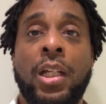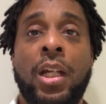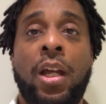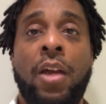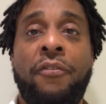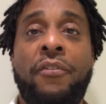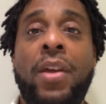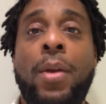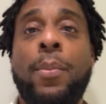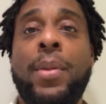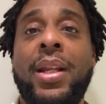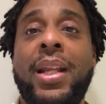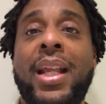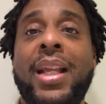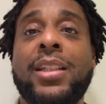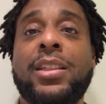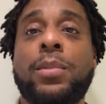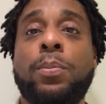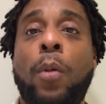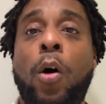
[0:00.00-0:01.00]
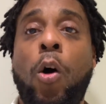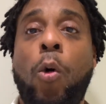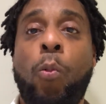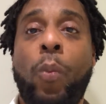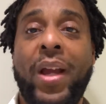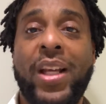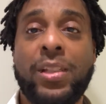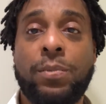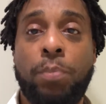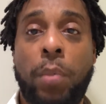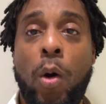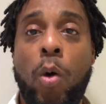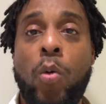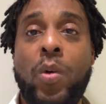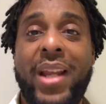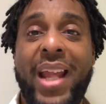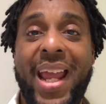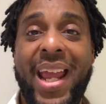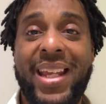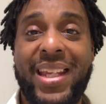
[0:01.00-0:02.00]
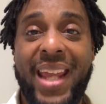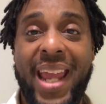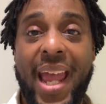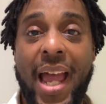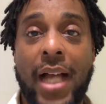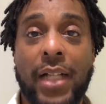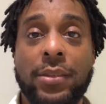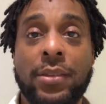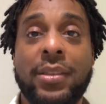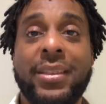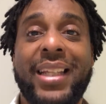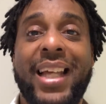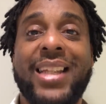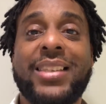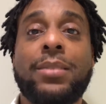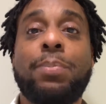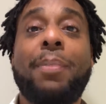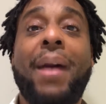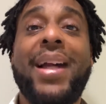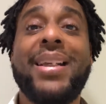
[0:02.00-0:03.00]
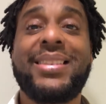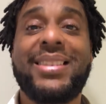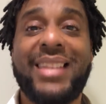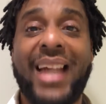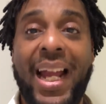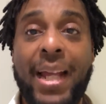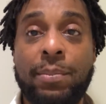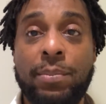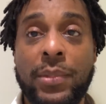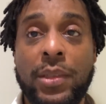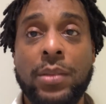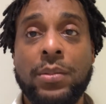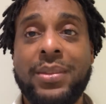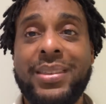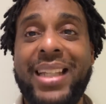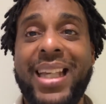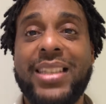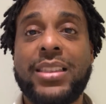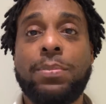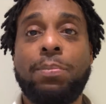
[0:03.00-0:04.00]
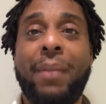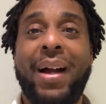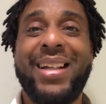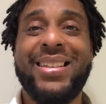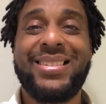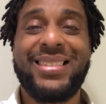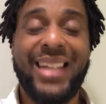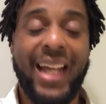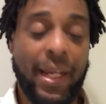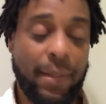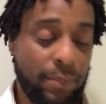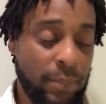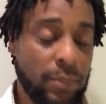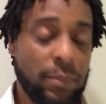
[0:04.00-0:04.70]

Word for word: Feminine, small waist, bow leg. Yeah, mm, that's my type. That's my type.